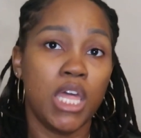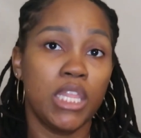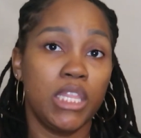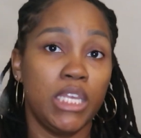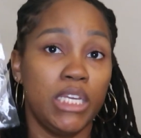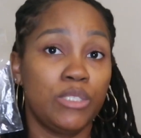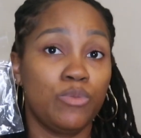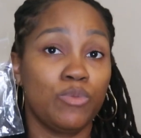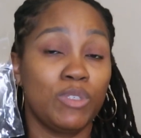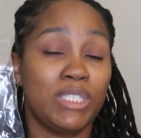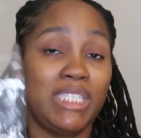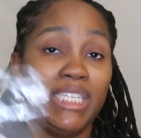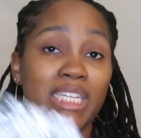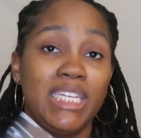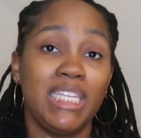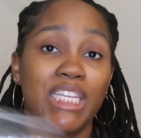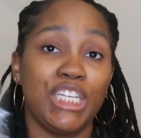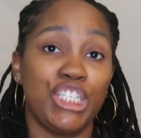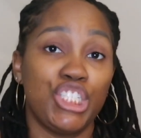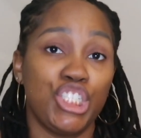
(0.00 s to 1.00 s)
This was
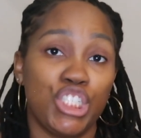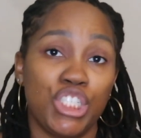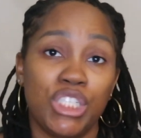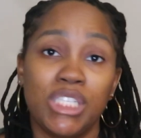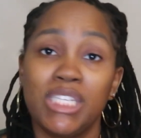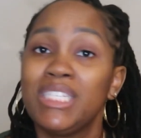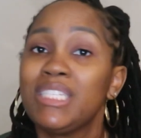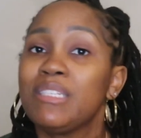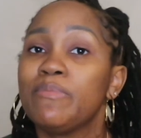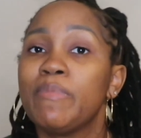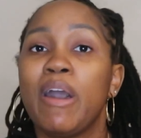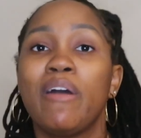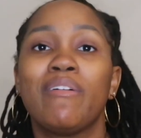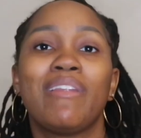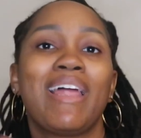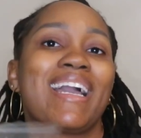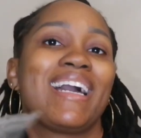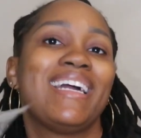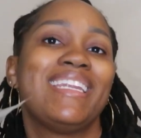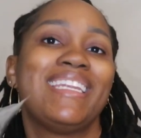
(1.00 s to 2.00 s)
delicious. This smelled
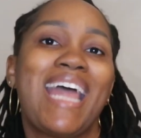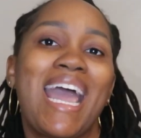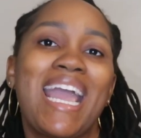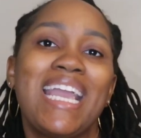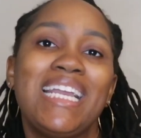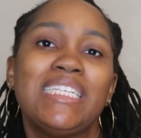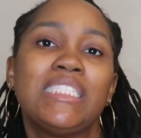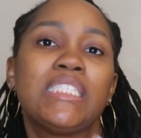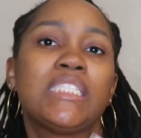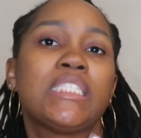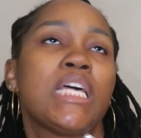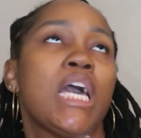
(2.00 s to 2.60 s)
like a nice